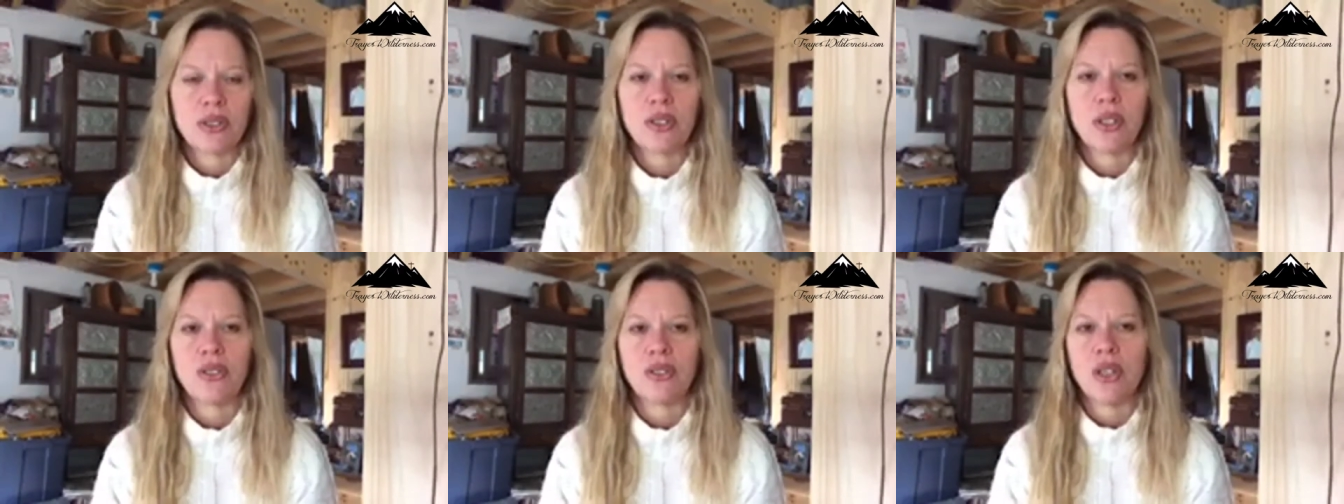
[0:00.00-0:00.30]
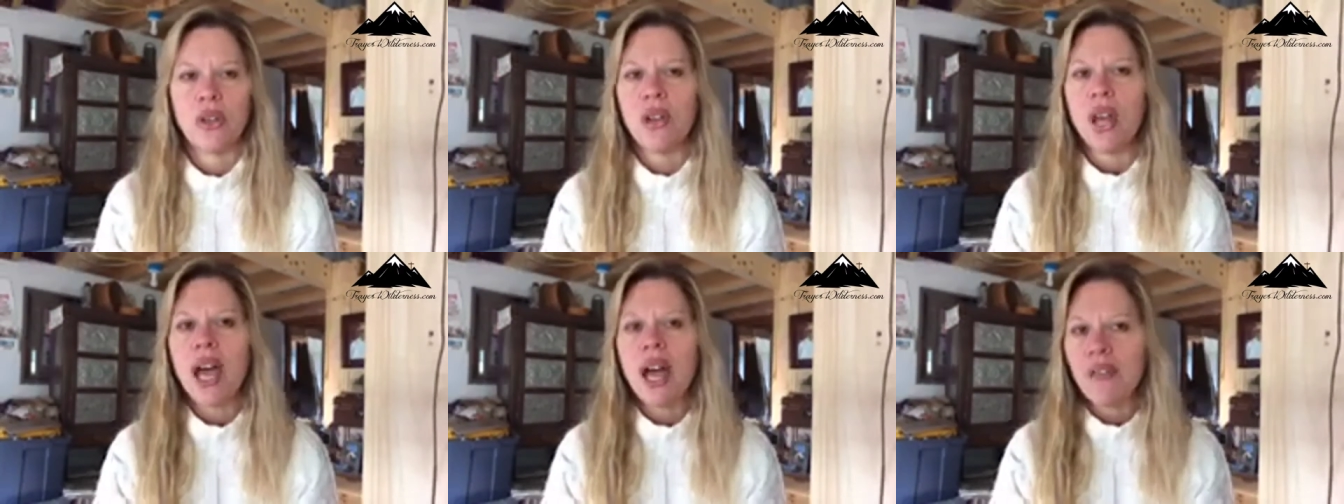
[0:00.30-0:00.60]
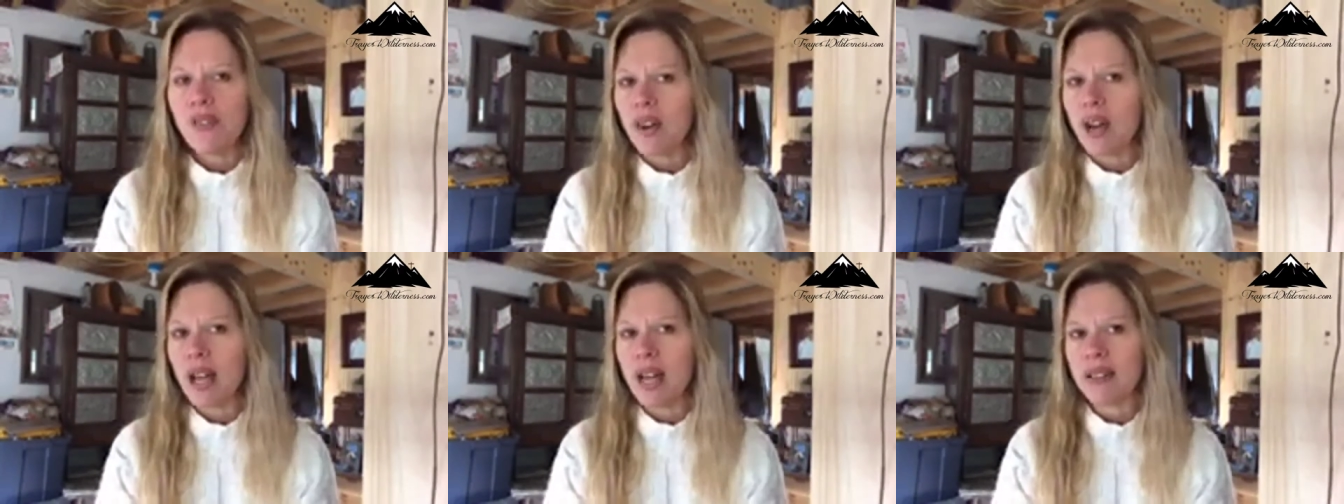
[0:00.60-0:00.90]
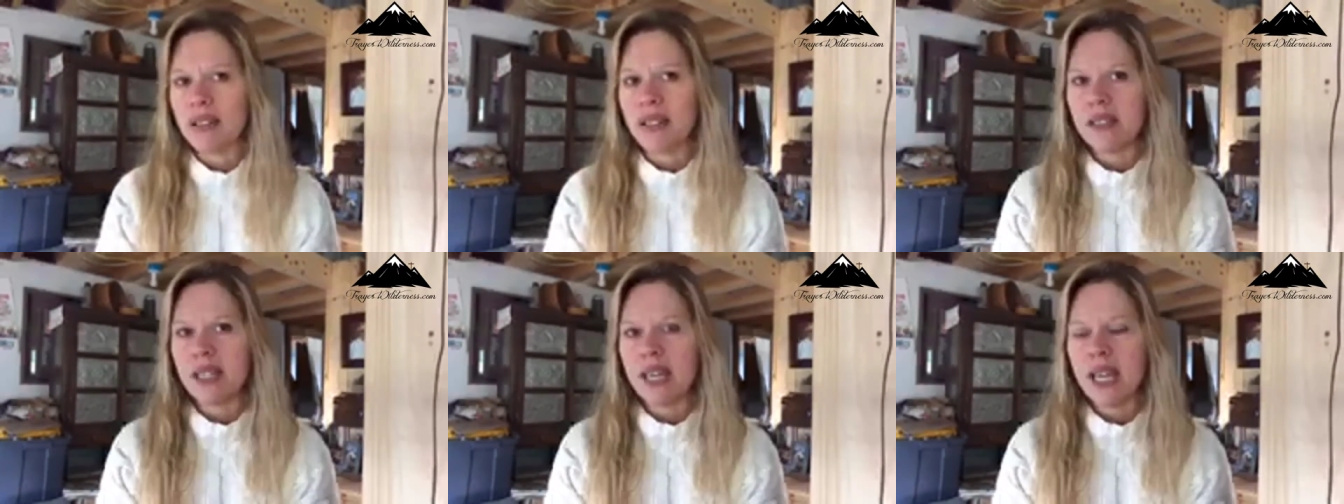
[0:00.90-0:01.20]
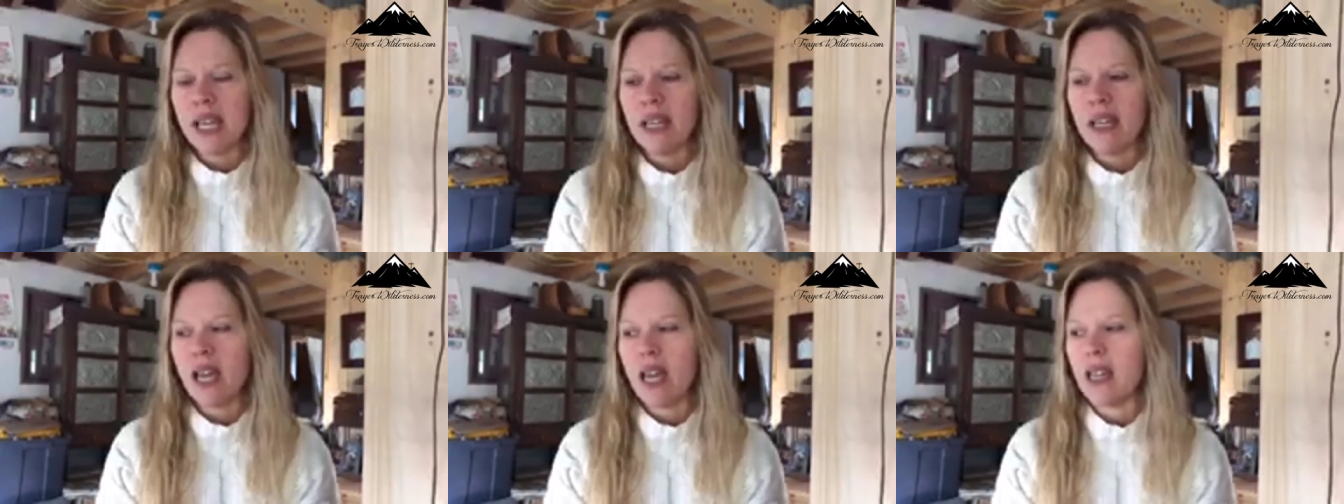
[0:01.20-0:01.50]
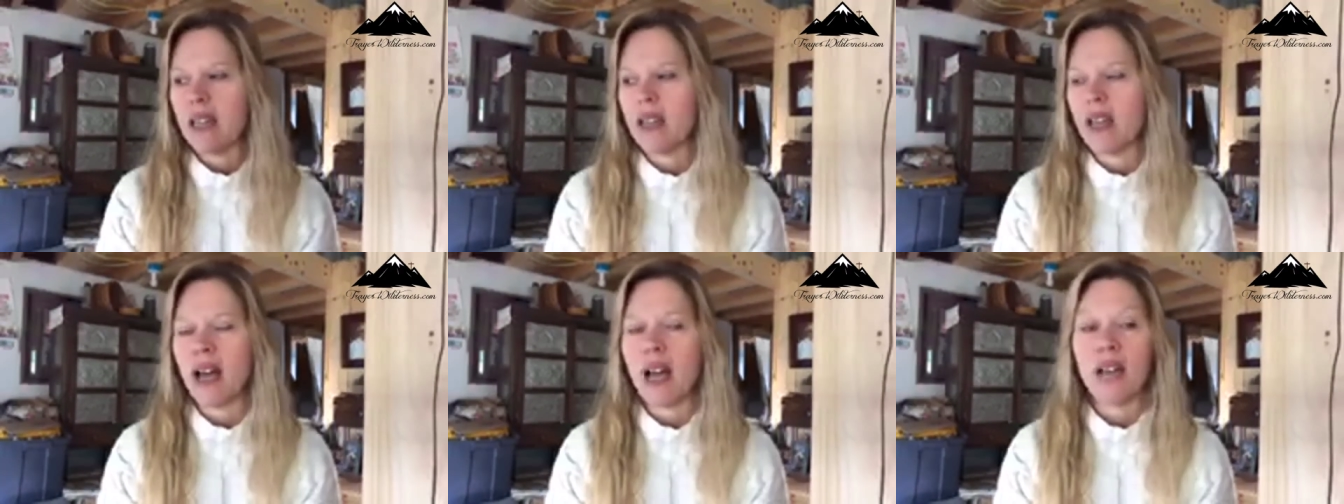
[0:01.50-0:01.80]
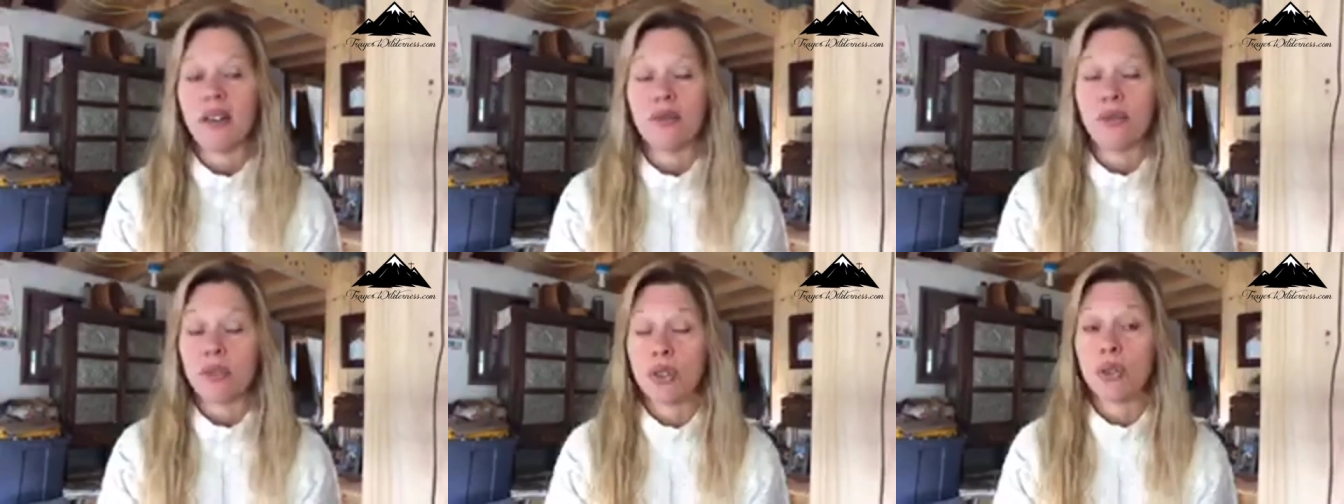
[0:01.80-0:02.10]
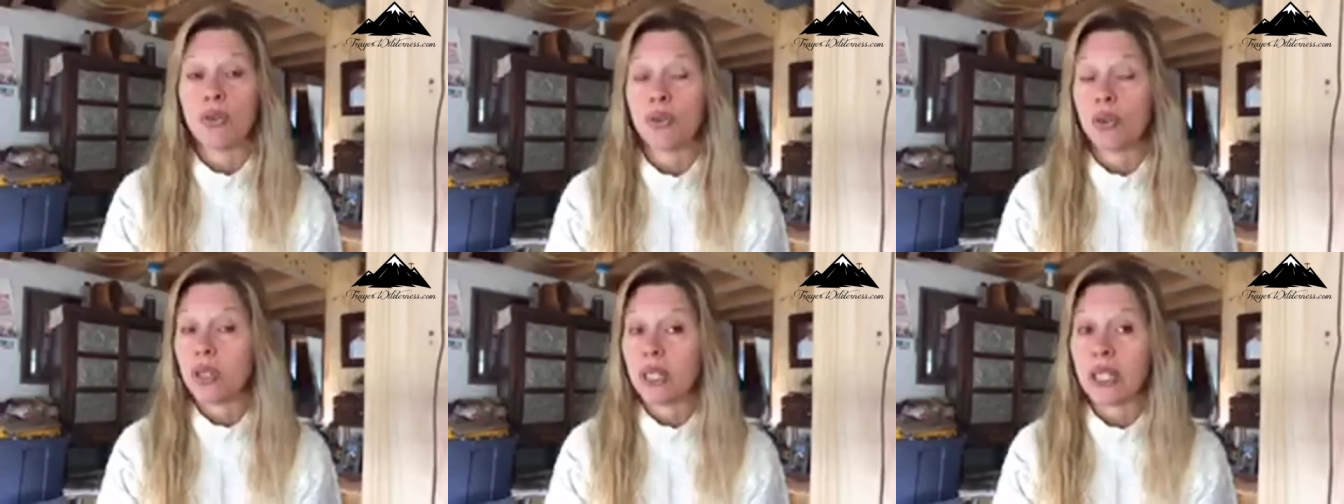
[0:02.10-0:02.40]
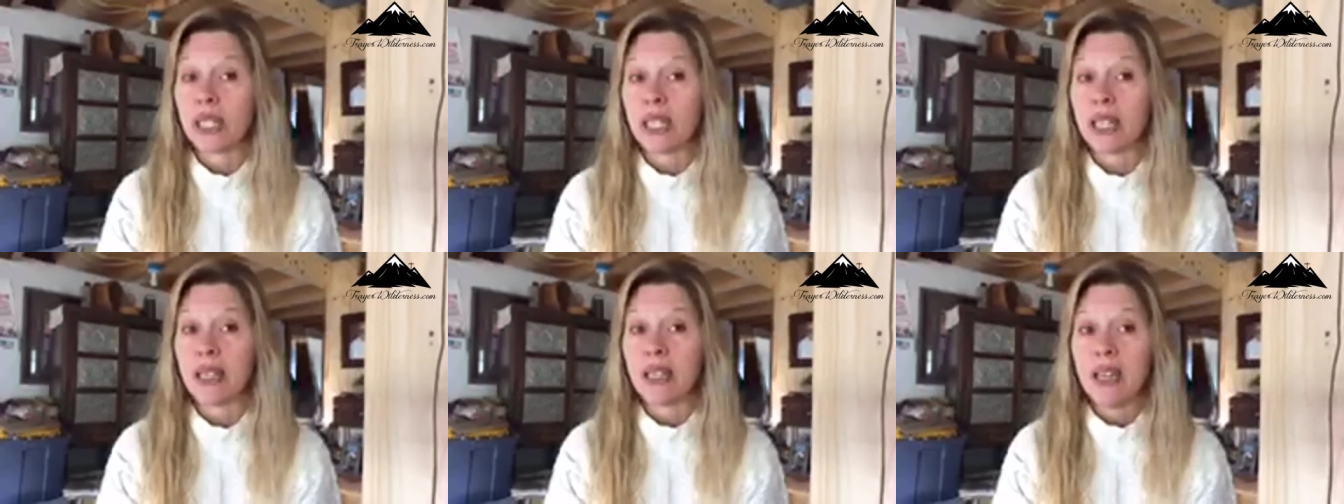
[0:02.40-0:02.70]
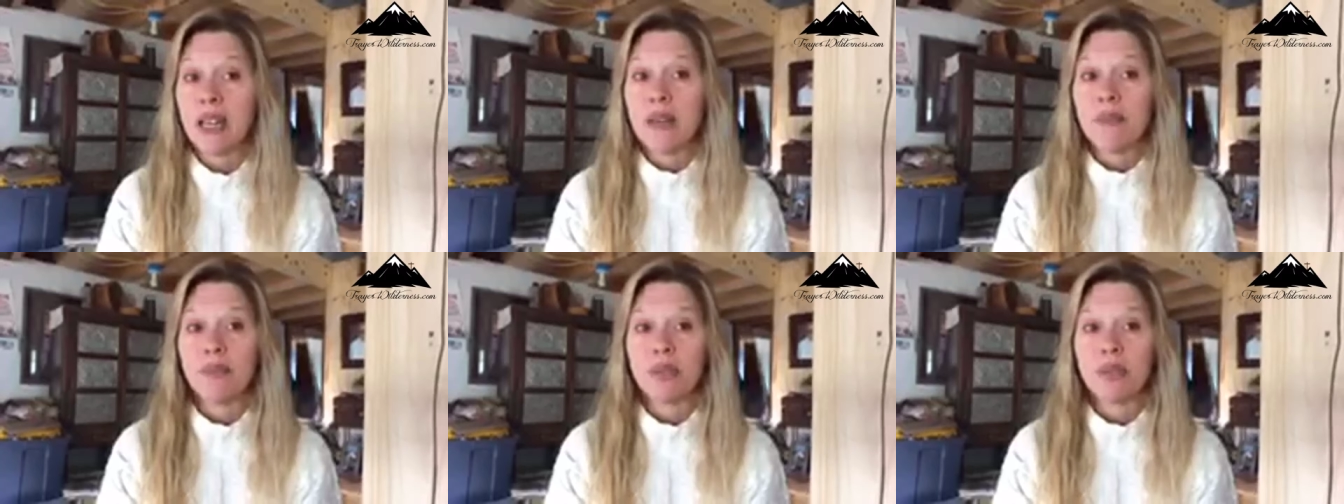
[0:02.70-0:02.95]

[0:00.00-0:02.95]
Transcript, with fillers: So don't ever hesitate. And I truly